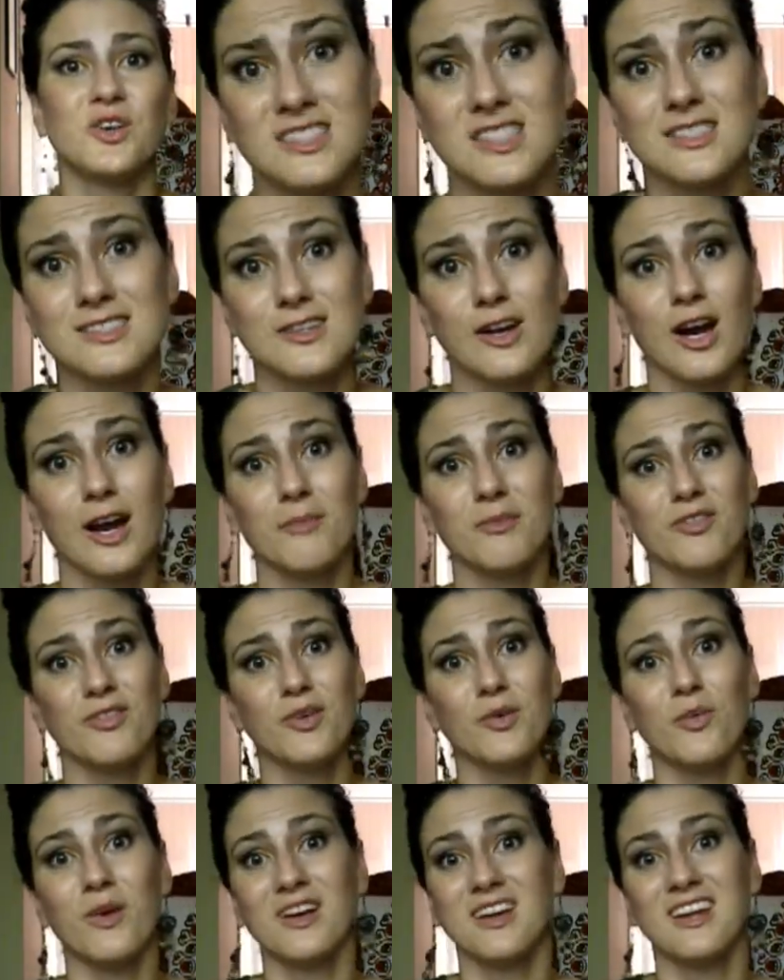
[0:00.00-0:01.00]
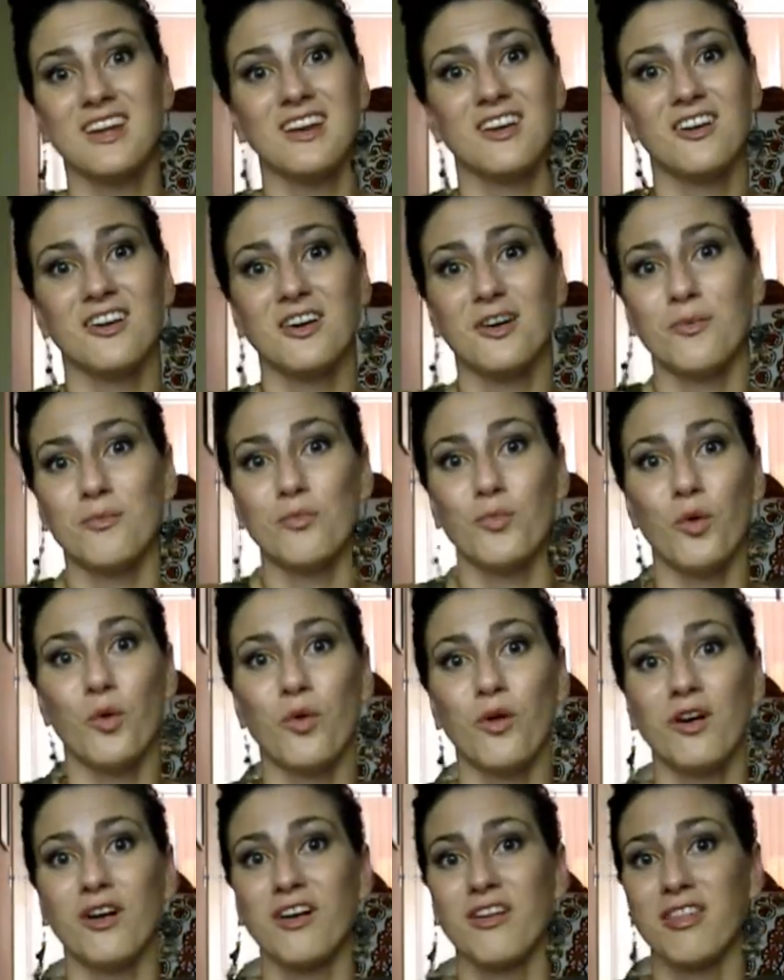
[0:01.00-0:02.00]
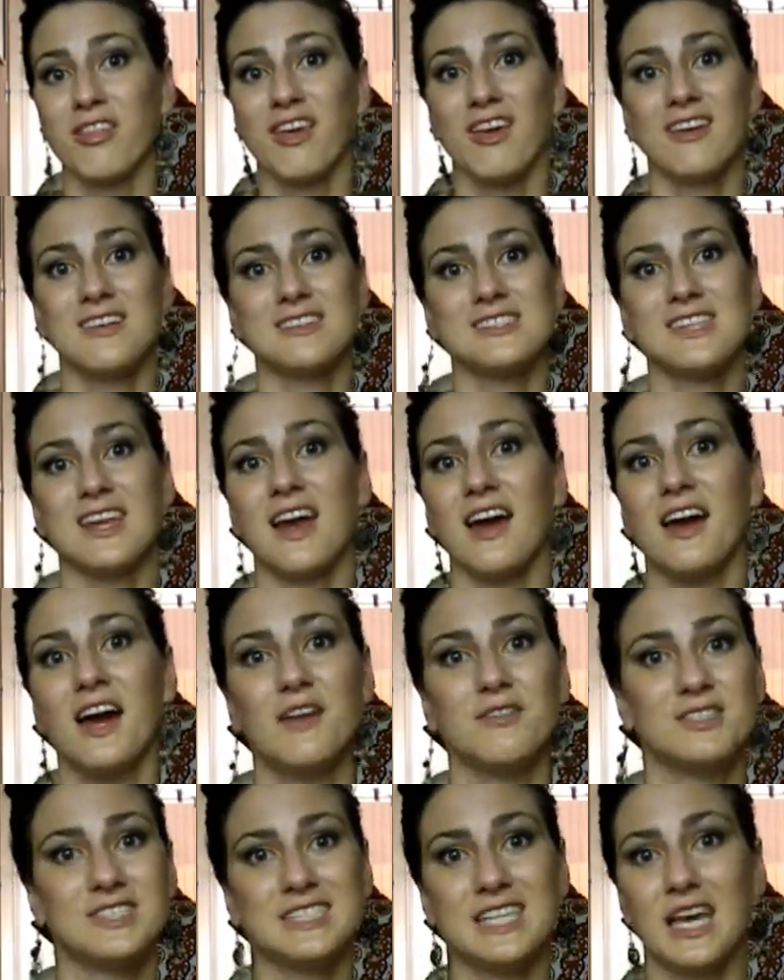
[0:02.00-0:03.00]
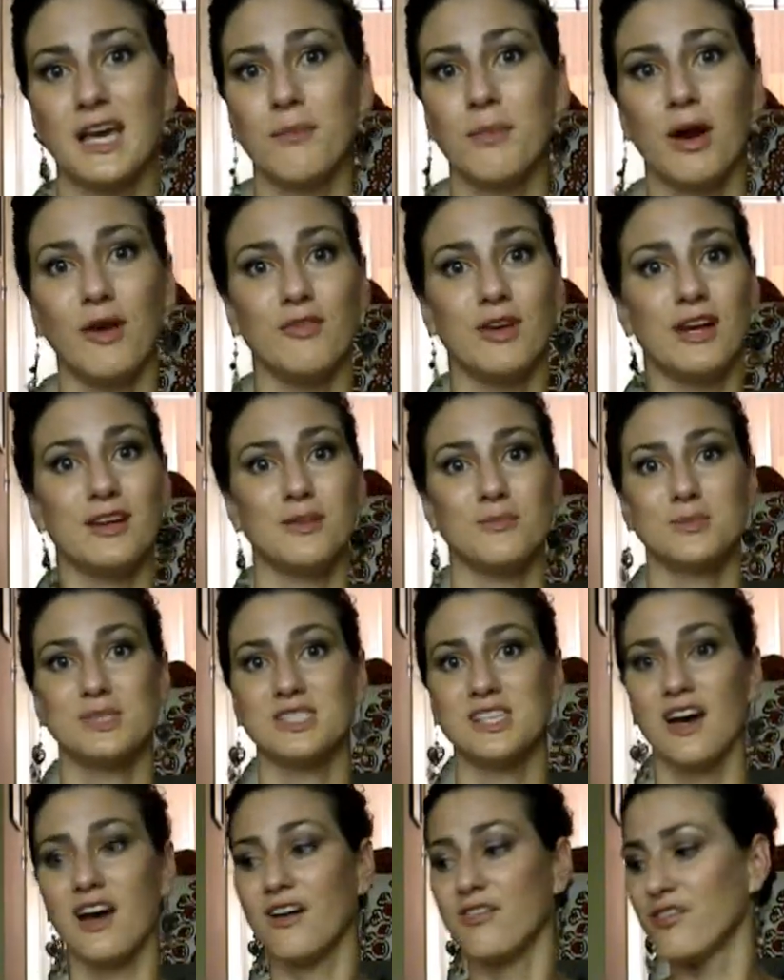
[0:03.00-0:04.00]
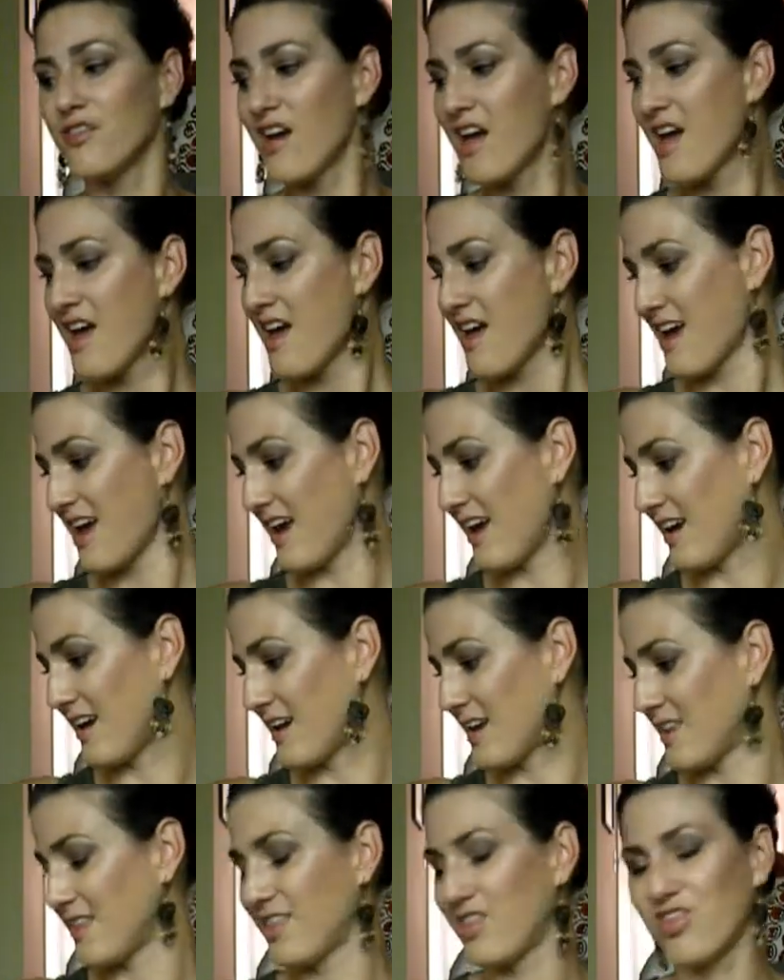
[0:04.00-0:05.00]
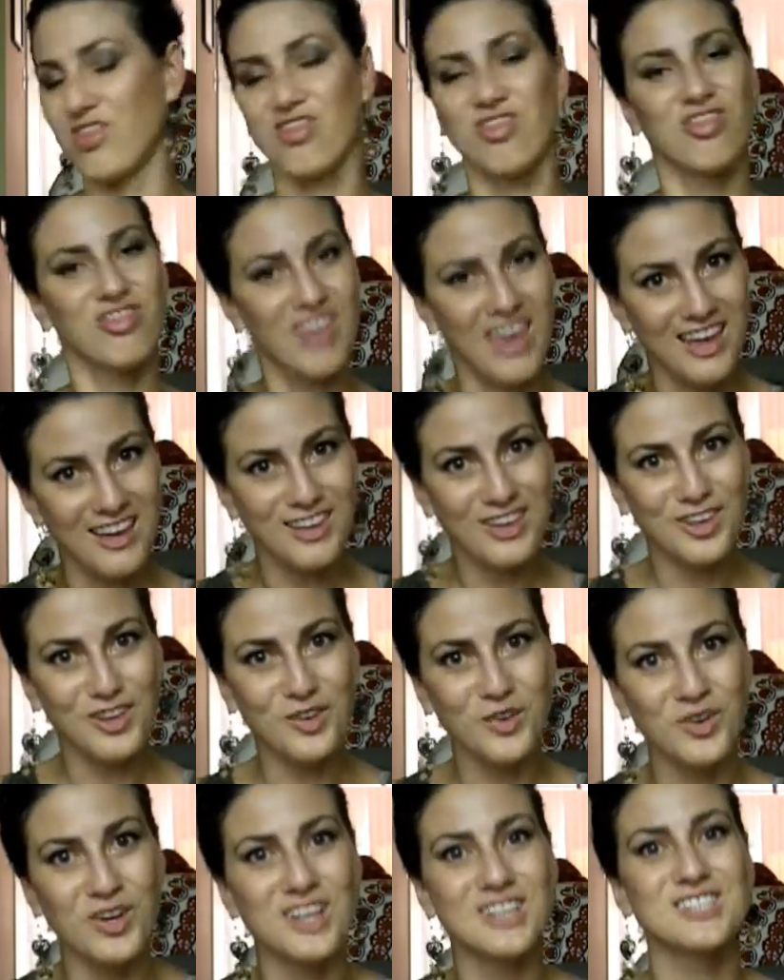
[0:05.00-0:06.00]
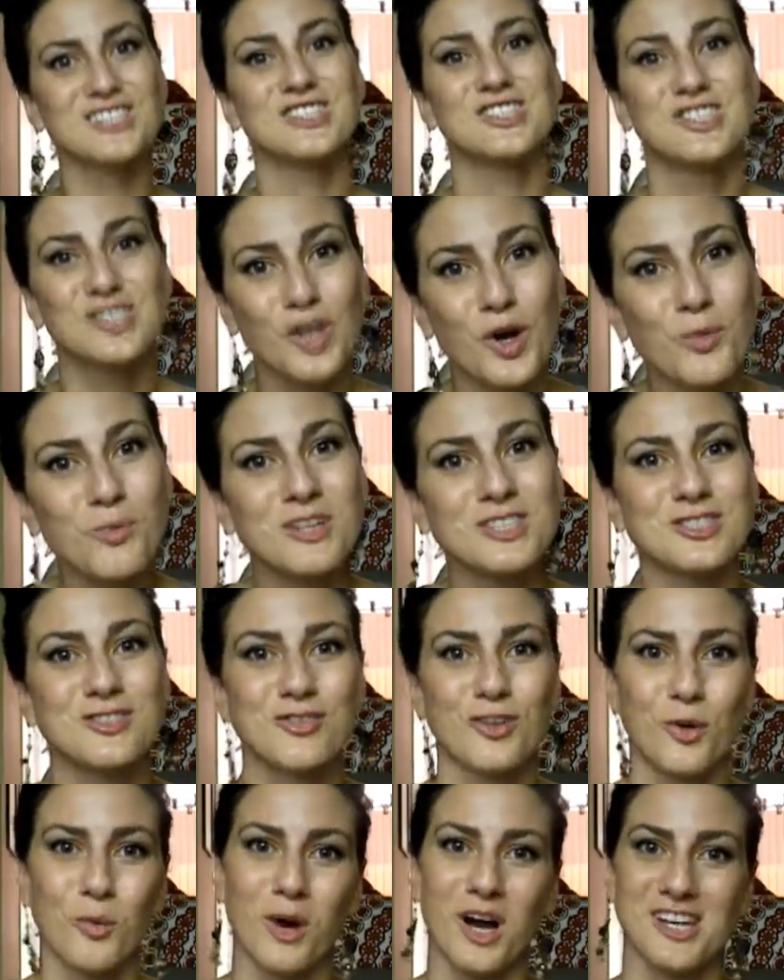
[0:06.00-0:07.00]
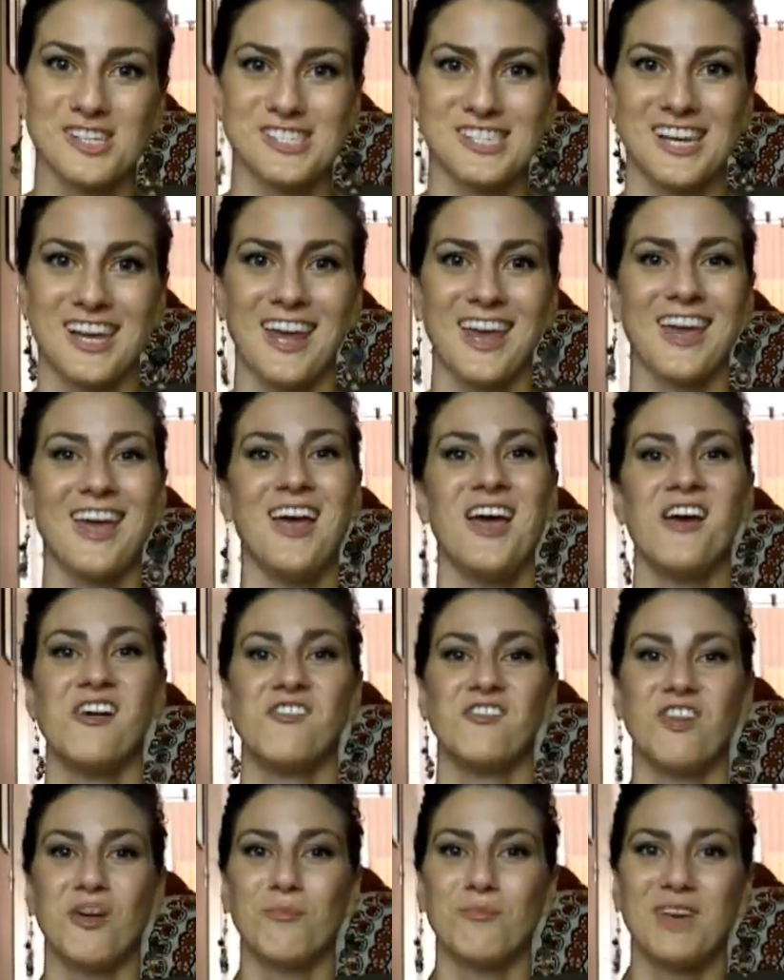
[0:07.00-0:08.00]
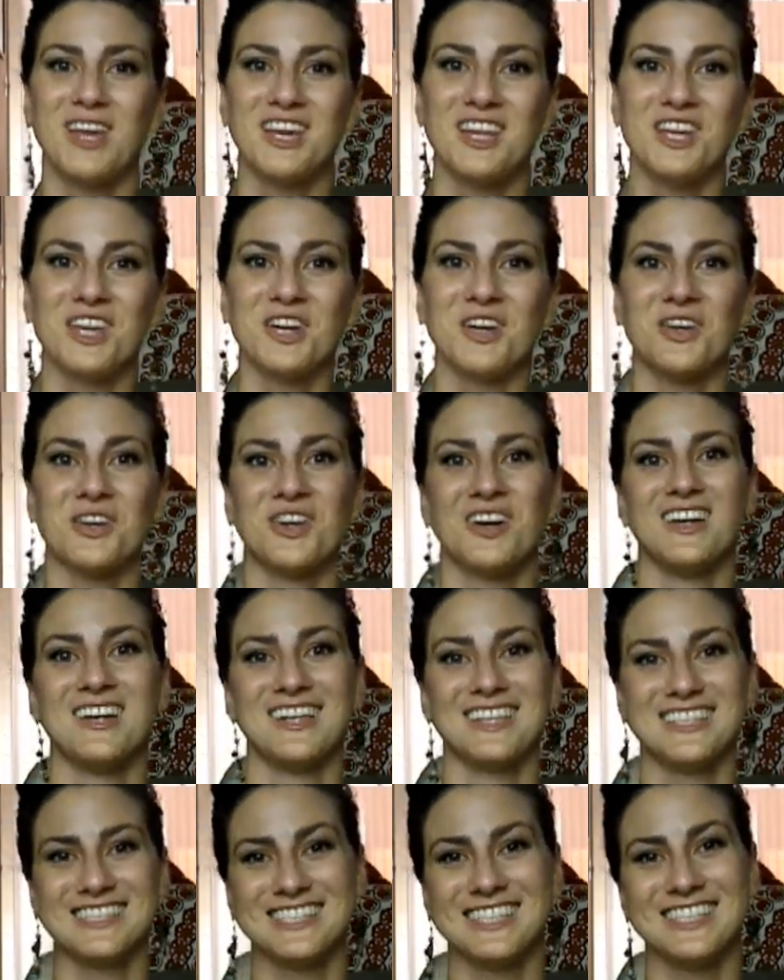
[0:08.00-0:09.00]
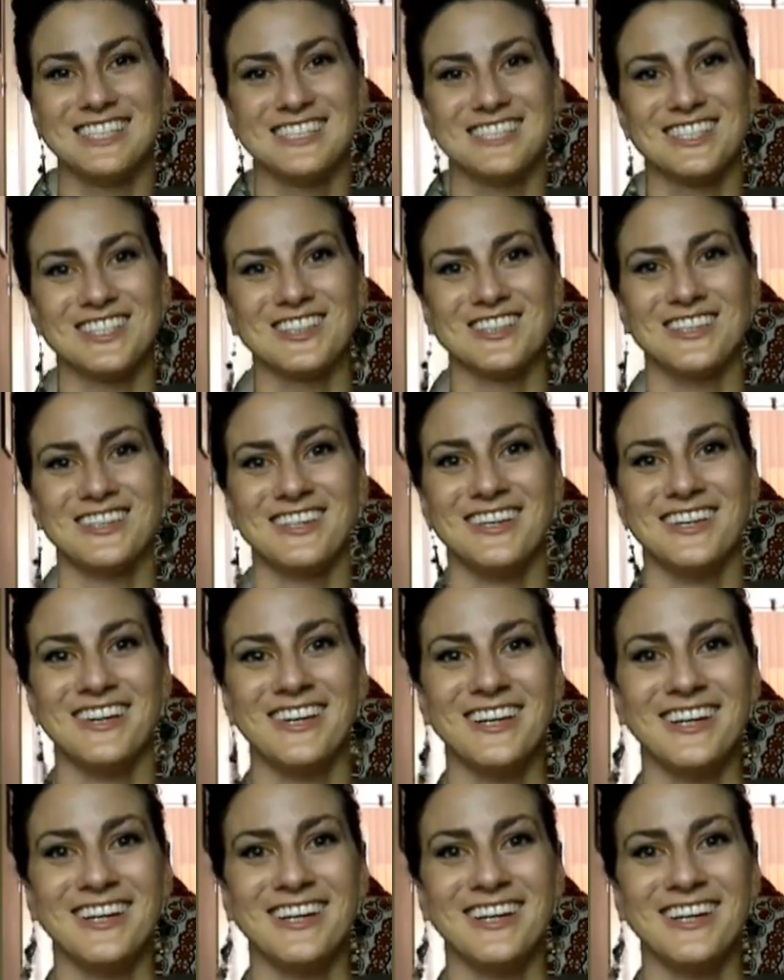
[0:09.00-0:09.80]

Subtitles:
Subscribe if you want to hear more things that I have to say about random stuff. And thank you so much for watching. From me to you, see you soon.